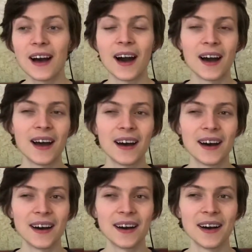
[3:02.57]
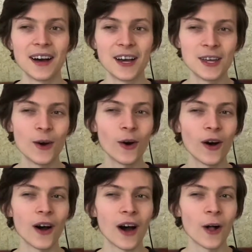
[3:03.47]
uh, uh,
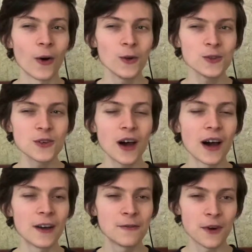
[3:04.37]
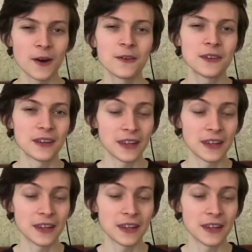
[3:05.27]
also I found,